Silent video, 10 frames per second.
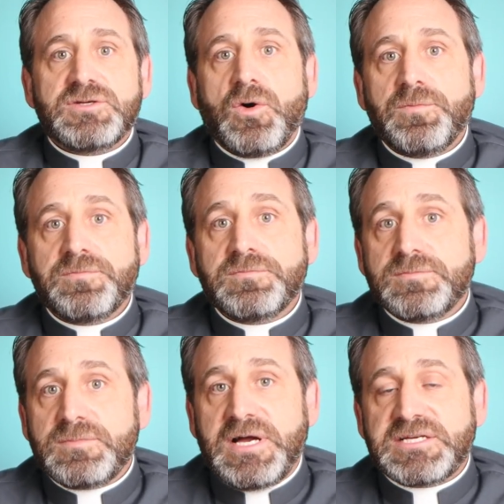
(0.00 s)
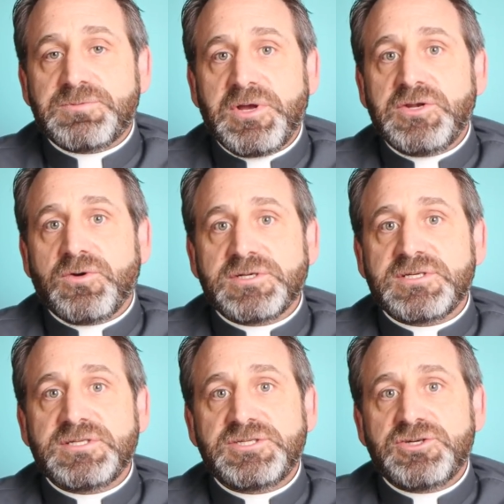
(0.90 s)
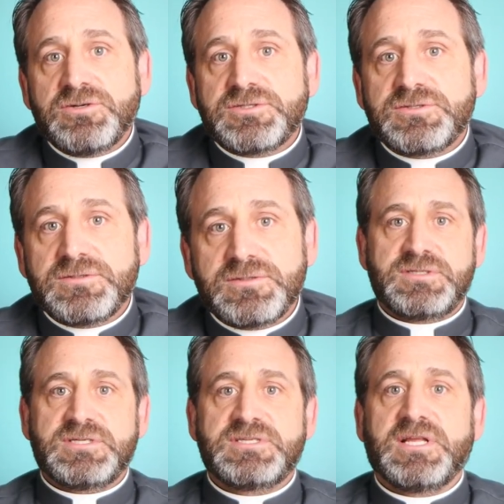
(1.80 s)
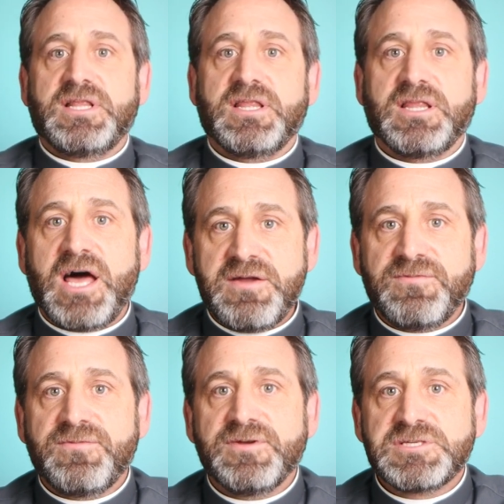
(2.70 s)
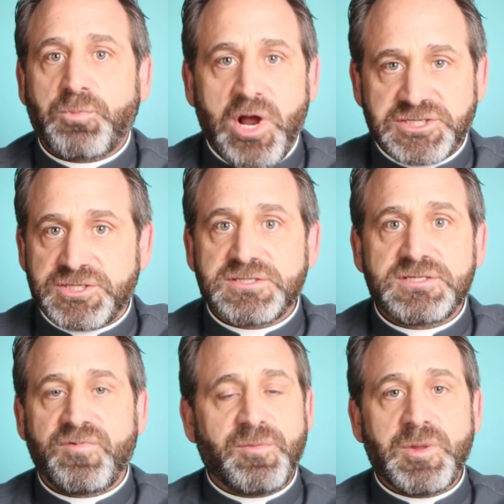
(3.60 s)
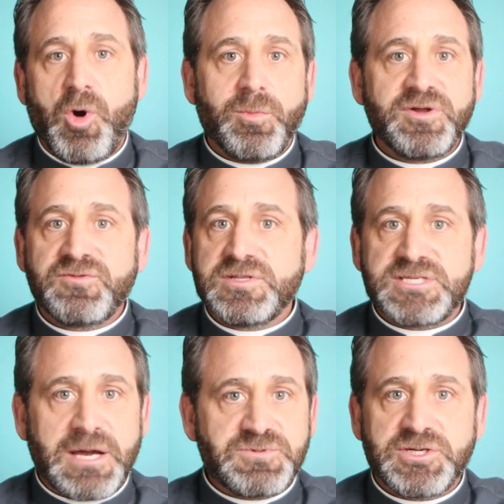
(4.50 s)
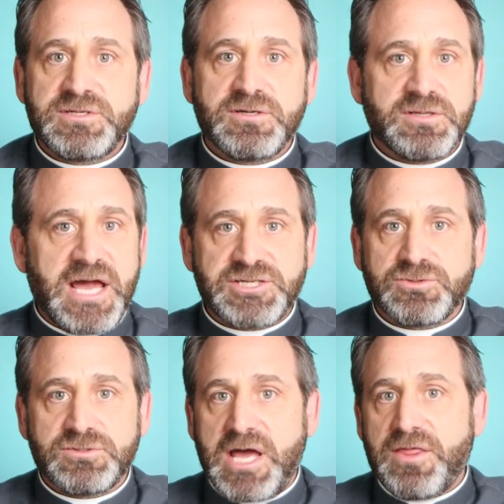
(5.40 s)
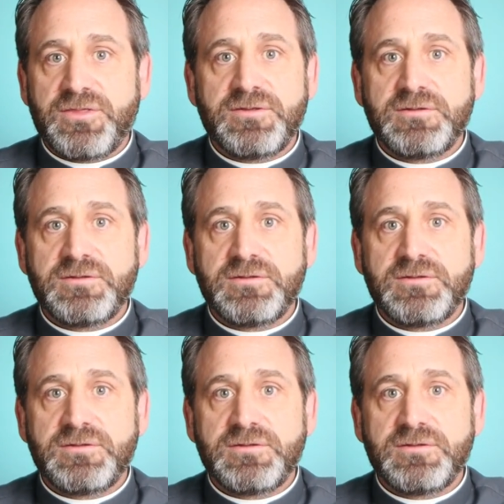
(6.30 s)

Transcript: So I explained to her, I said, the church says that life is precious from the moment of conception till natural death.